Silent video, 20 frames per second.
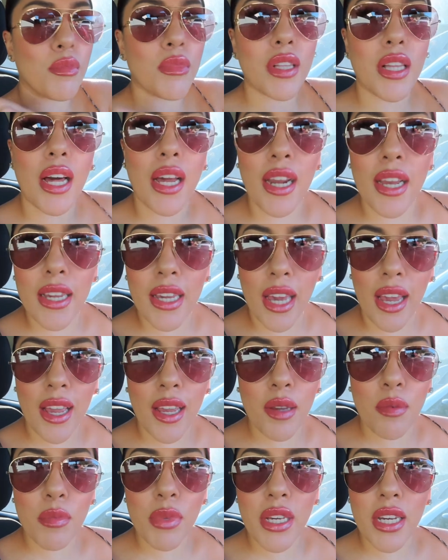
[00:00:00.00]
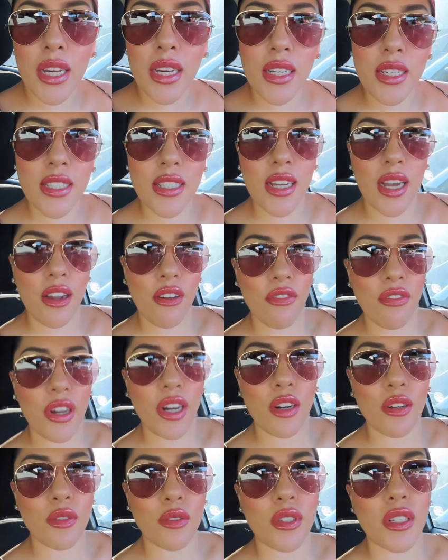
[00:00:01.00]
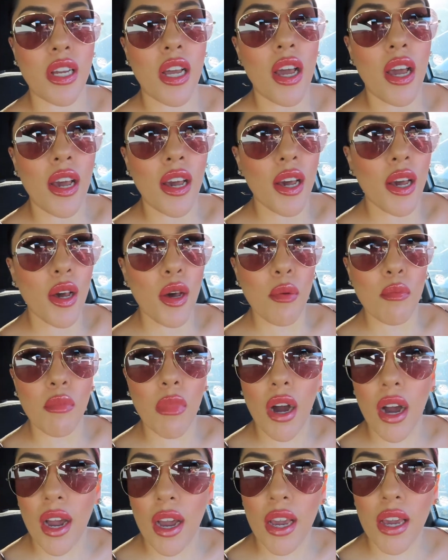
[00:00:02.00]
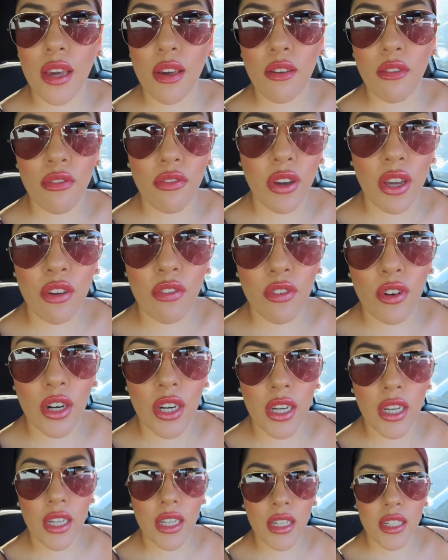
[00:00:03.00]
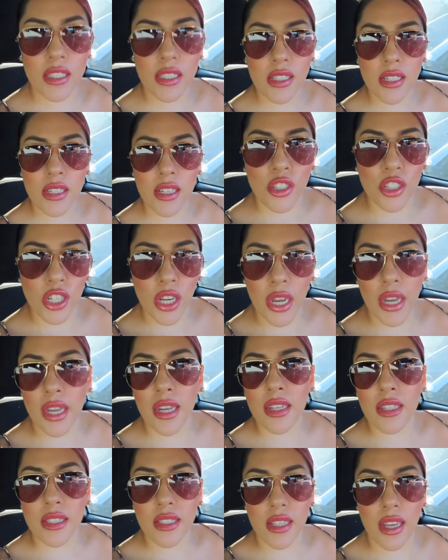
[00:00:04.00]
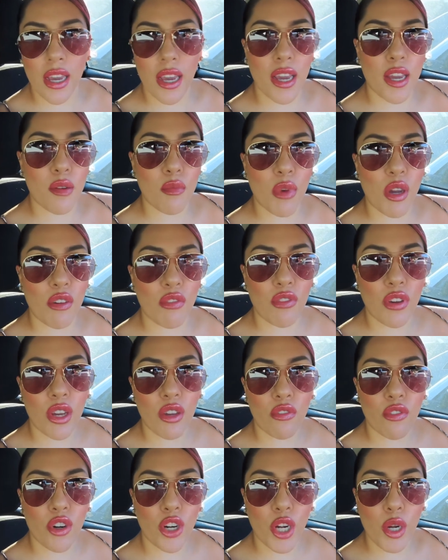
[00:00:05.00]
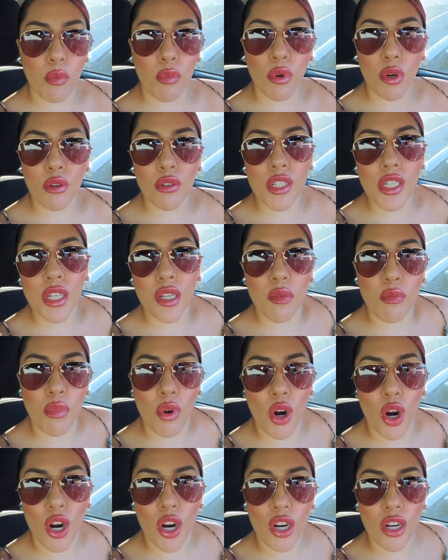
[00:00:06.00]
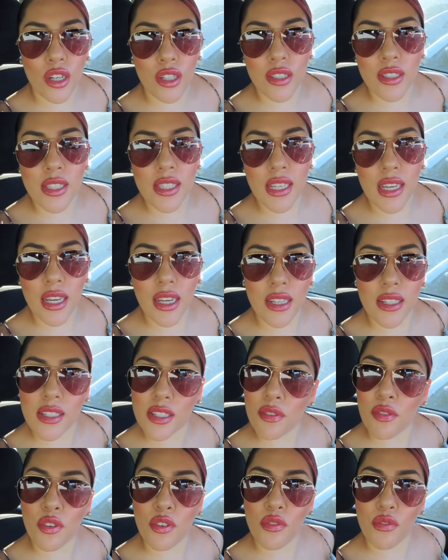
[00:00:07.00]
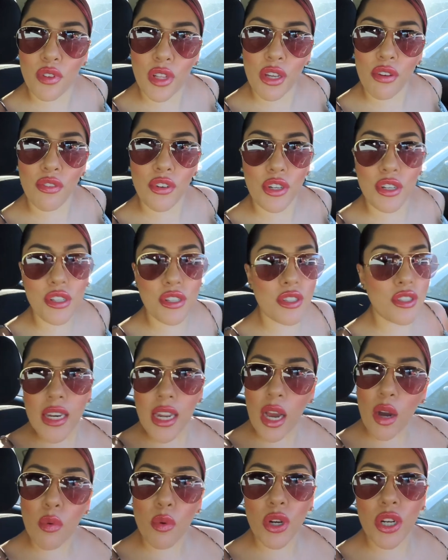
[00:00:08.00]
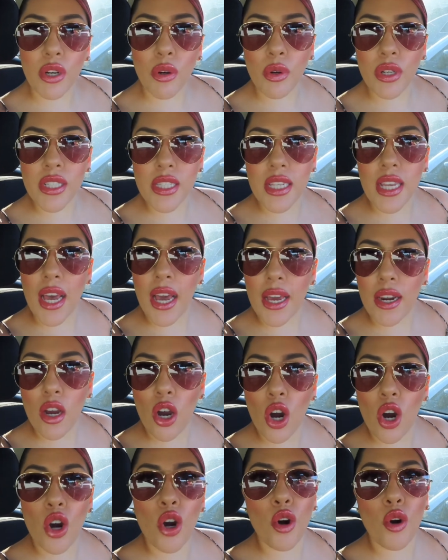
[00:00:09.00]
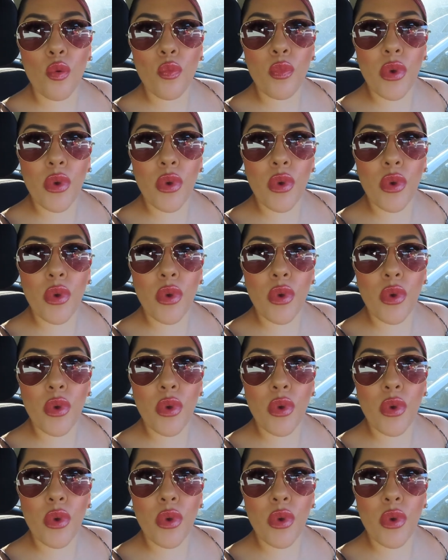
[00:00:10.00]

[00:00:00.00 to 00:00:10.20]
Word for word: glad I came because I found my favorite shakes and my favorite protein bars in different flavors. Now we're going to head home